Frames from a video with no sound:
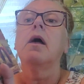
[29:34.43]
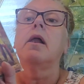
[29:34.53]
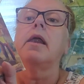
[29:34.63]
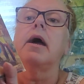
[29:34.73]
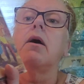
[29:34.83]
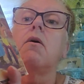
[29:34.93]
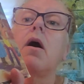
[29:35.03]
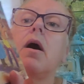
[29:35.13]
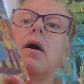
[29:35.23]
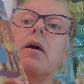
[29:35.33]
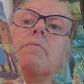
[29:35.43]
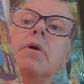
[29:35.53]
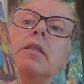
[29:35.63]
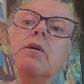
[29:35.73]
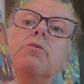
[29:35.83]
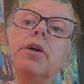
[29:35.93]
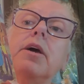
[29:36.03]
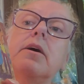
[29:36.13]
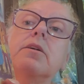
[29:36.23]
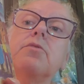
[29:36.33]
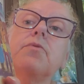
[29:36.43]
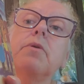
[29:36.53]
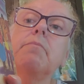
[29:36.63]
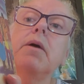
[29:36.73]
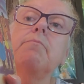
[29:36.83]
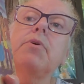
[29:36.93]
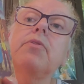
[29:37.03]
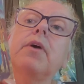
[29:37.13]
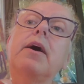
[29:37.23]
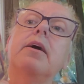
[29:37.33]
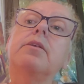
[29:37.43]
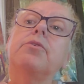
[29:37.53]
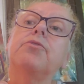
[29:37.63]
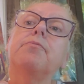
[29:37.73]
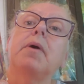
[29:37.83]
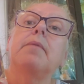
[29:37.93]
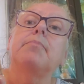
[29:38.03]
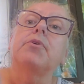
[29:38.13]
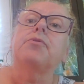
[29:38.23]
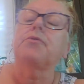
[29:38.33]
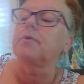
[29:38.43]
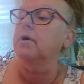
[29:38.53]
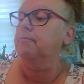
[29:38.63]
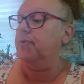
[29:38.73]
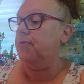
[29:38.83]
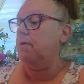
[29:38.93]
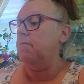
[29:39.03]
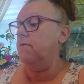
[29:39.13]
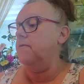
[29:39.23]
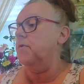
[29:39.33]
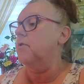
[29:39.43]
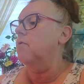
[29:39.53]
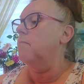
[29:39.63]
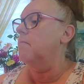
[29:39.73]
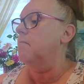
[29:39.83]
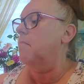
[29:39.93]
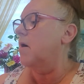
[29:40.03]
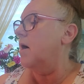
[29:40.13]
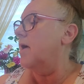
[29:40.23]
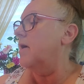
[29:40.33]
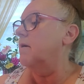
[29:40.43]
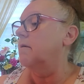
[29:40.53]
Now, I'm a little young to remember that newspaper strip. Some of you might.